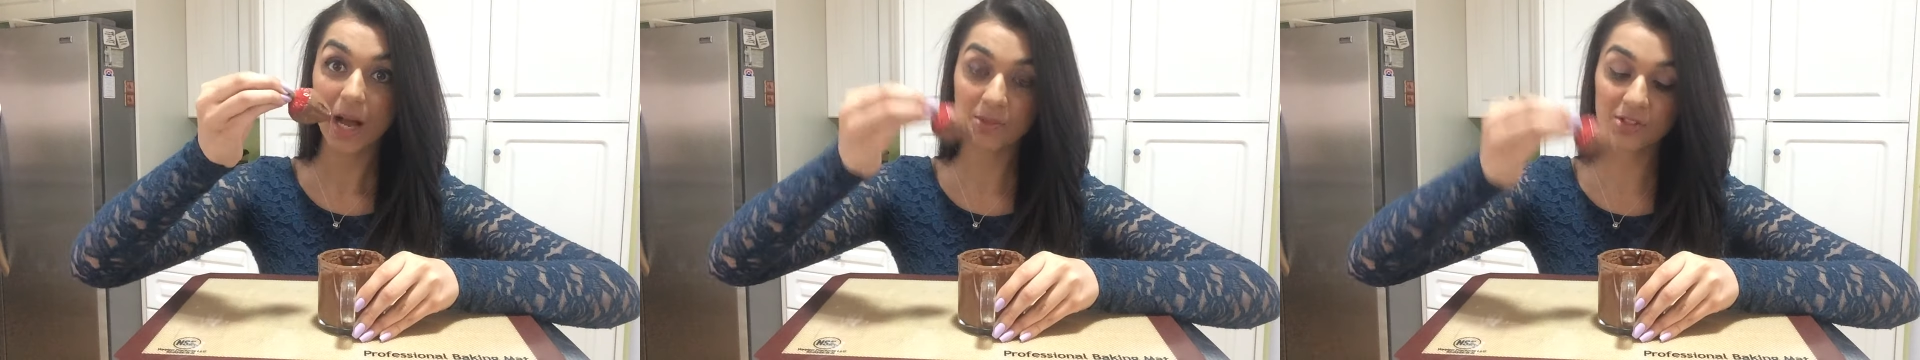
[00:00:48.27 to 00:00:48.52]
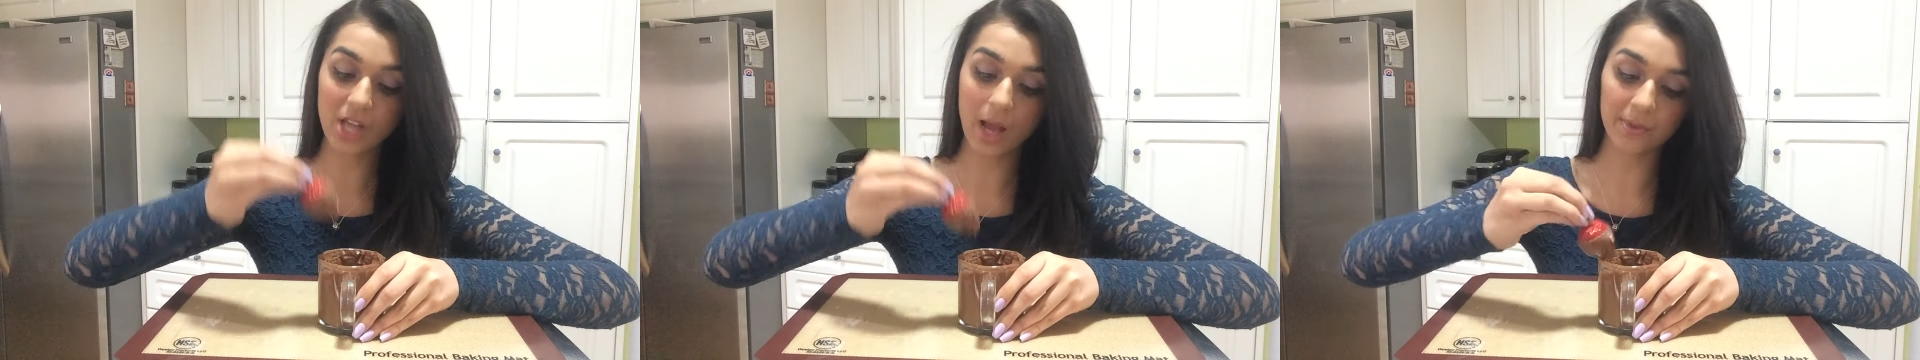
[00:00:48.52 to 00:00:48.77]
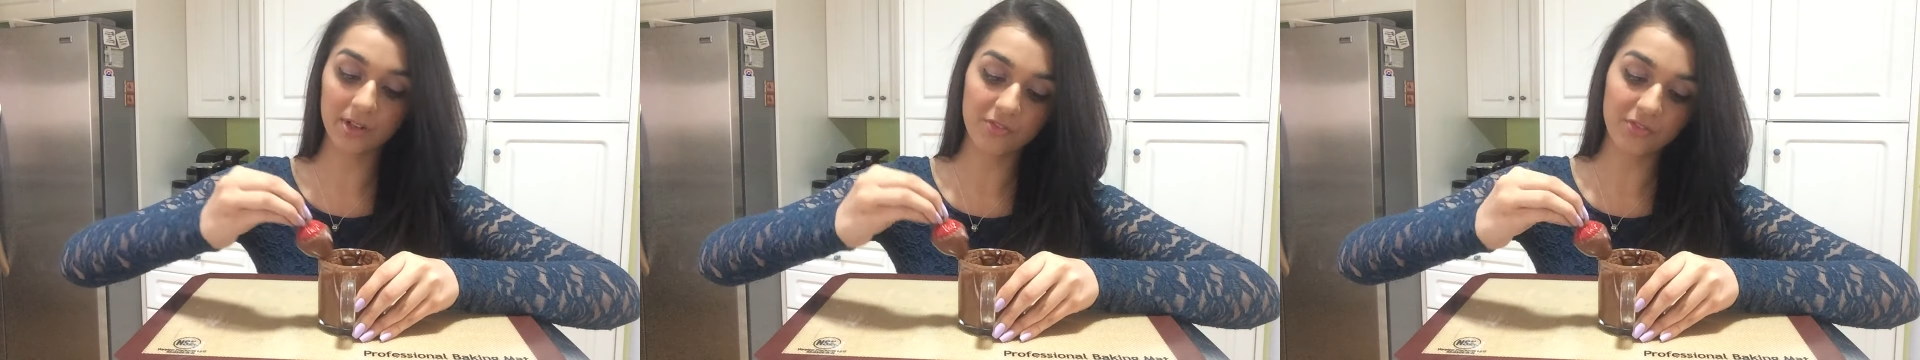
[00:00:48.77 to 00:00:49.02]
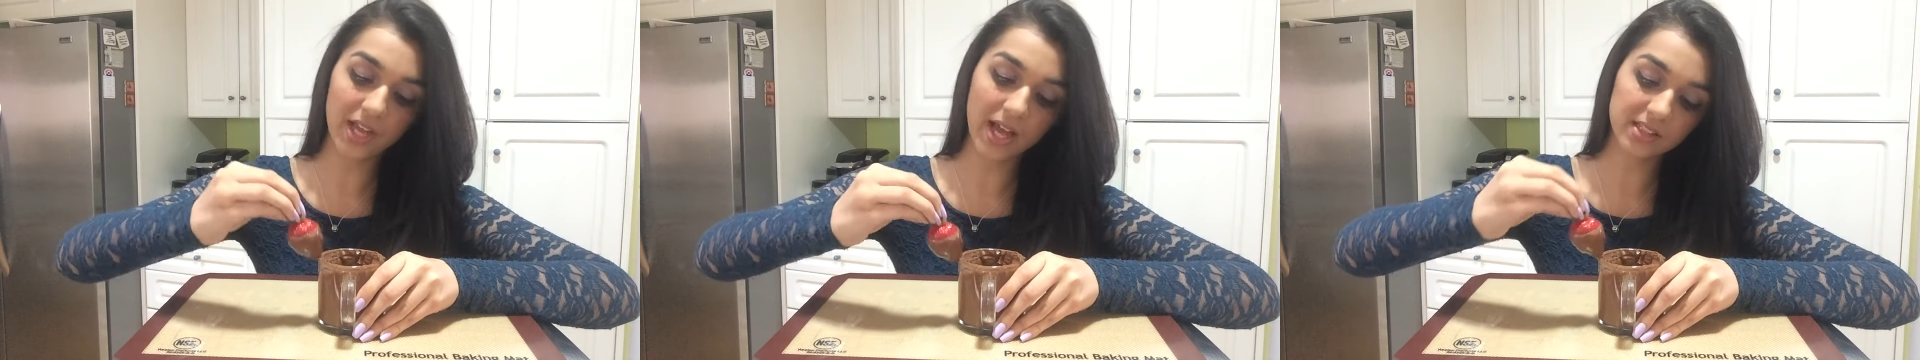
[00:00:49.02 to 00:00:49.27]
I'm just tapping
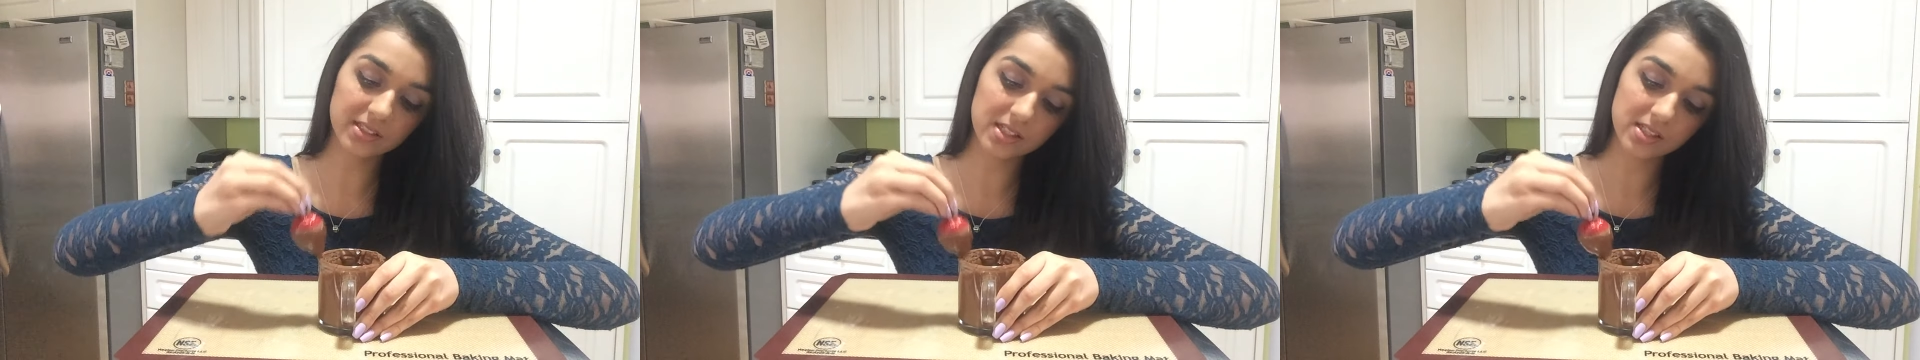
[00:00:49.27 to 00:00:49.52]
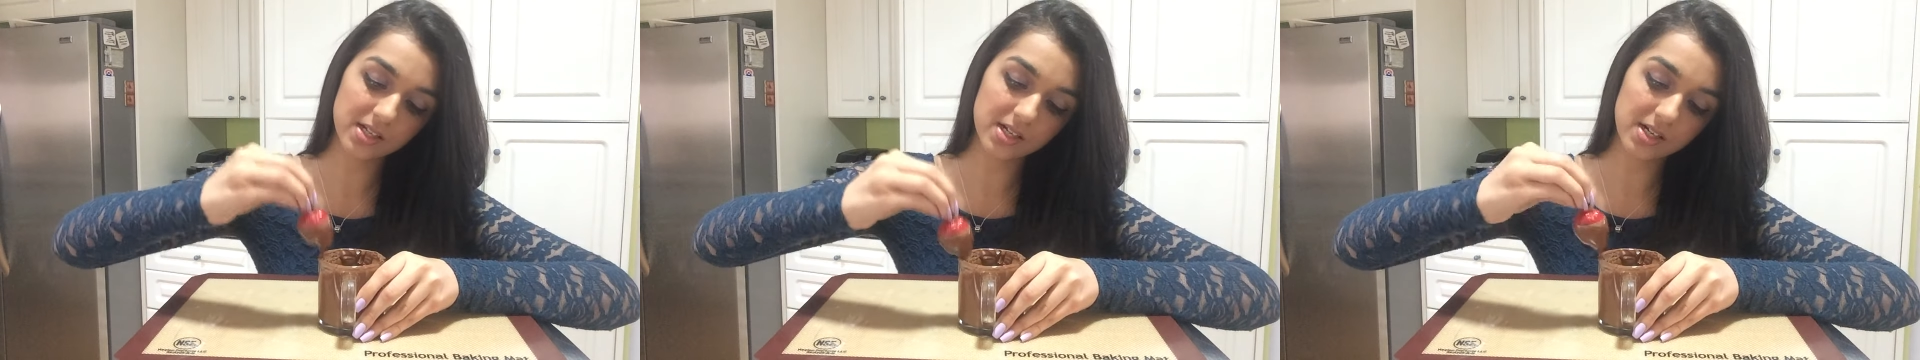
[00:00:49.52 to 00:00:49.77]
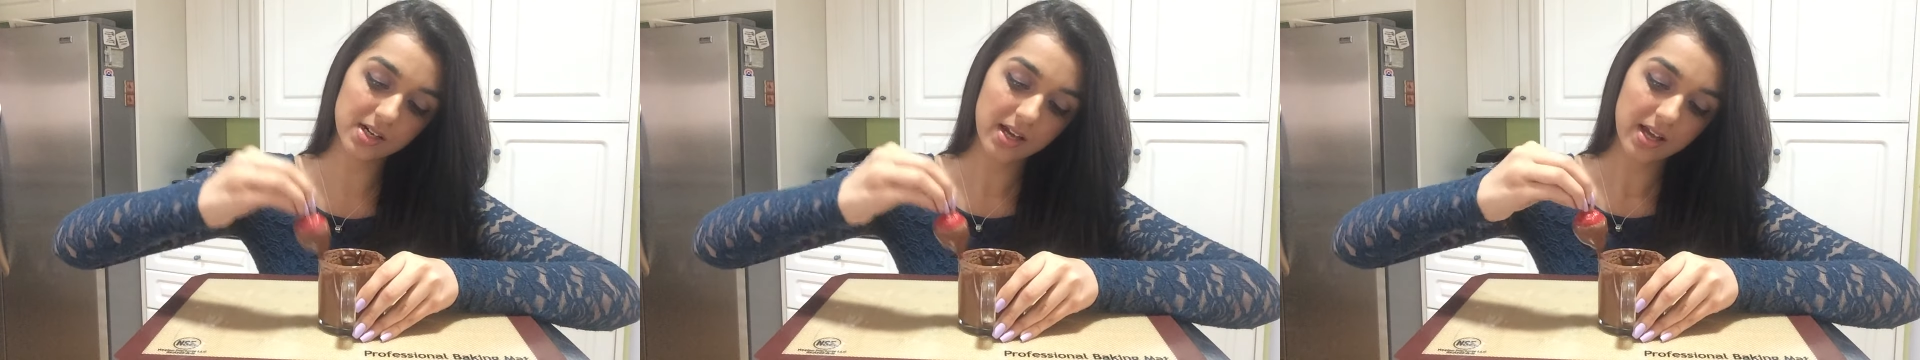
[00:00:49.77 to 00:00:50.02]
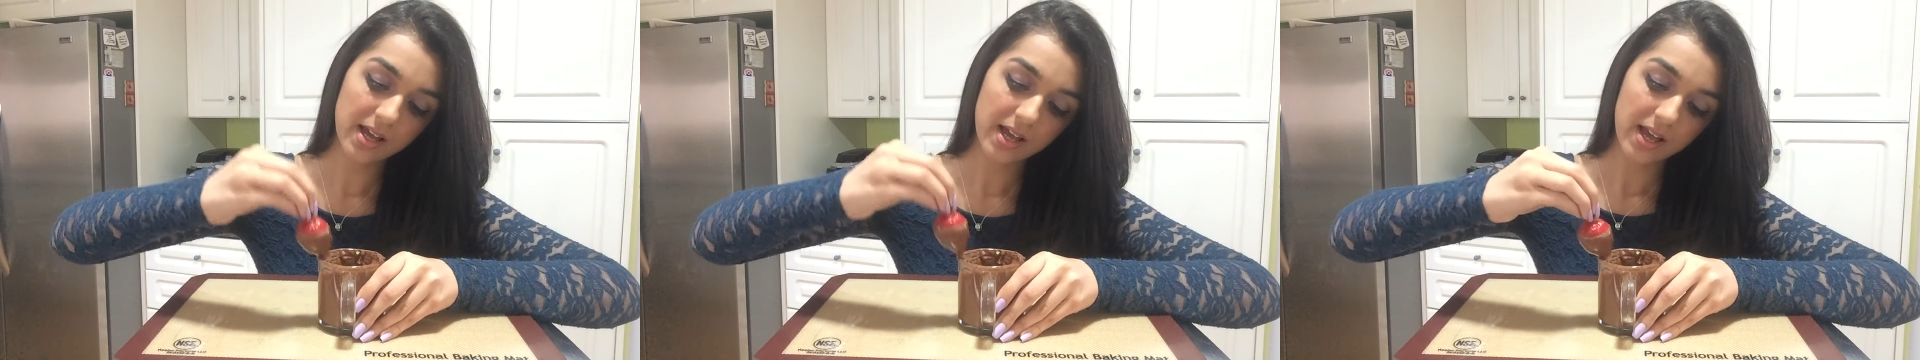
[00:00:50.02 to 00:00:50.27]
off the excess here
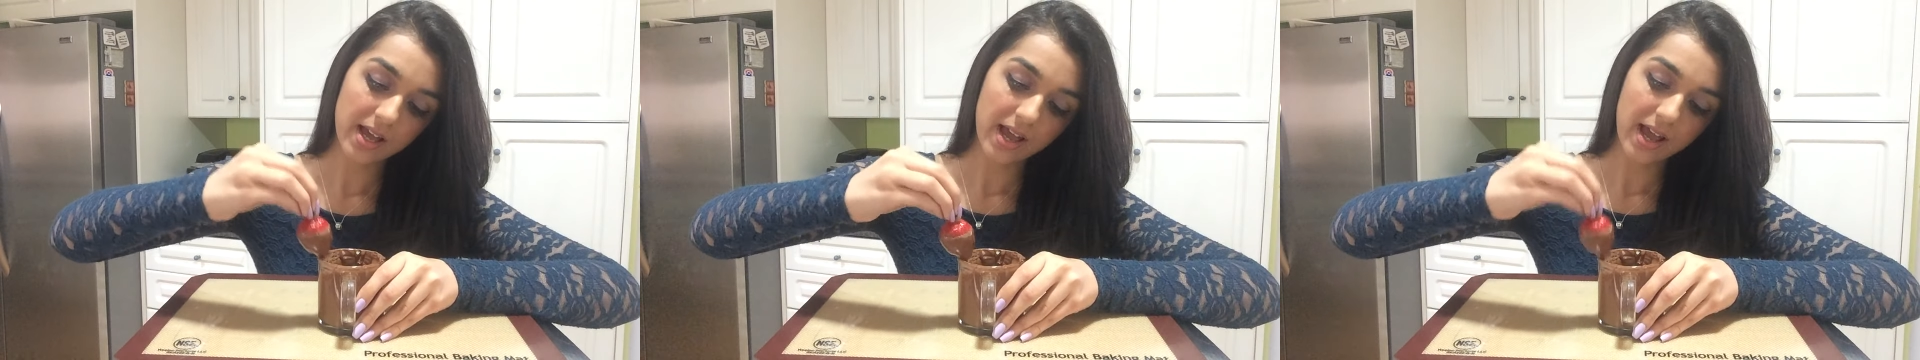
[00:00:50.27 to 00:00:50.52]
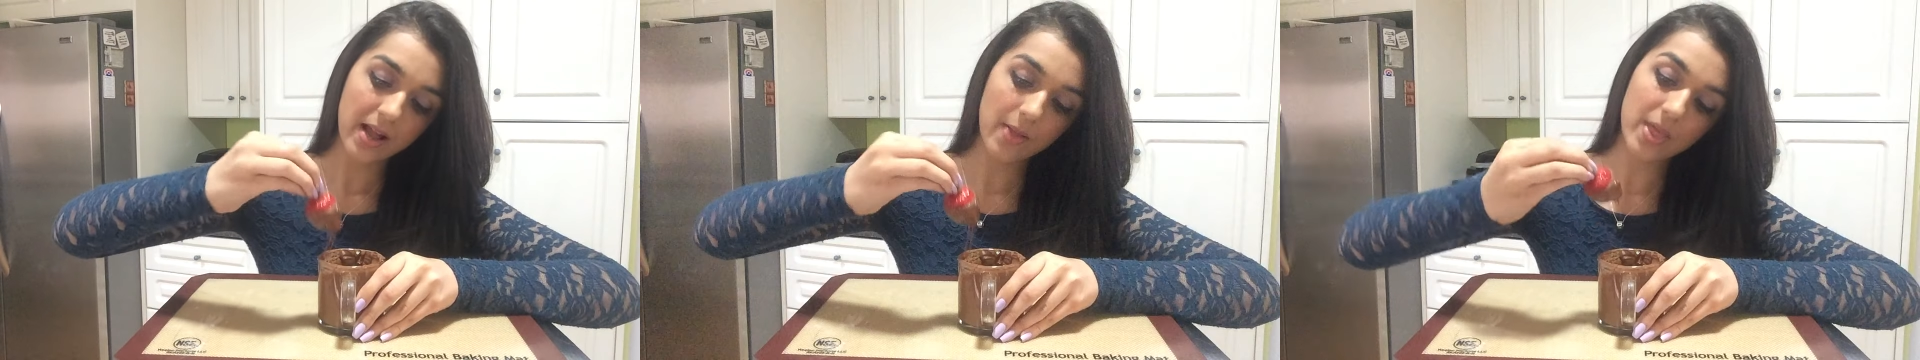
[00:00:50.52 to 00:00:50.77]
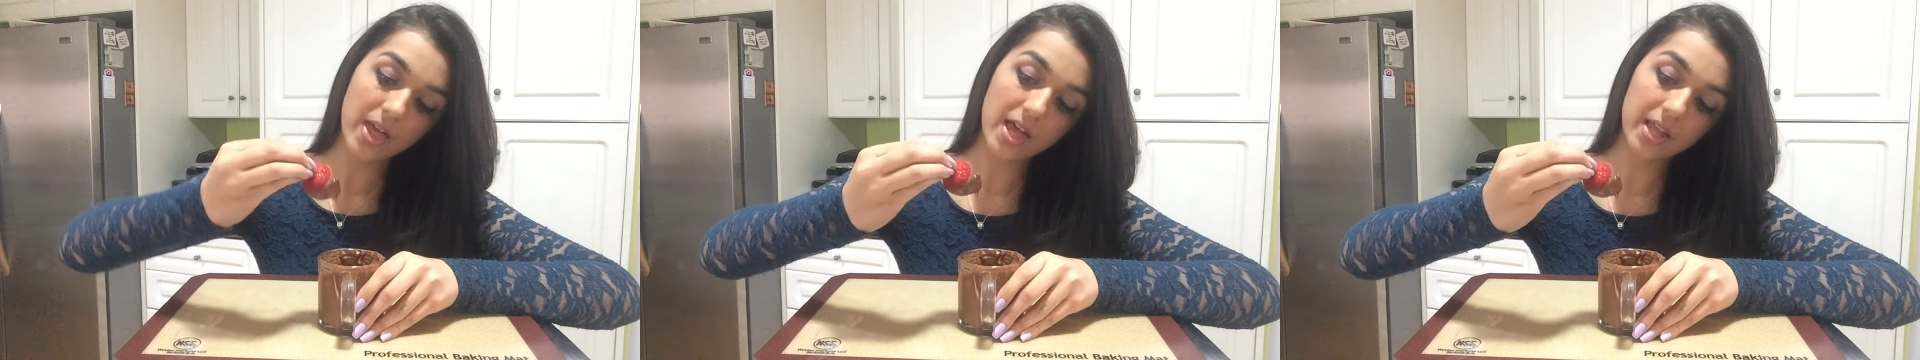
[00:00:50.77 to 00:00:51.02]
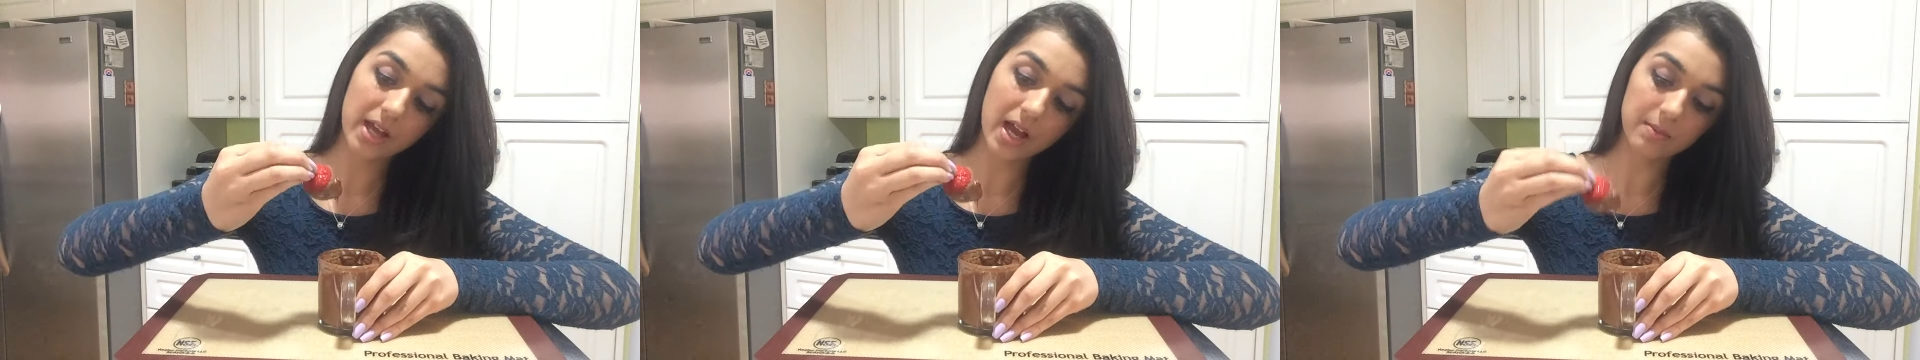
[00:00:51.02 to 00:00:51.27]
and then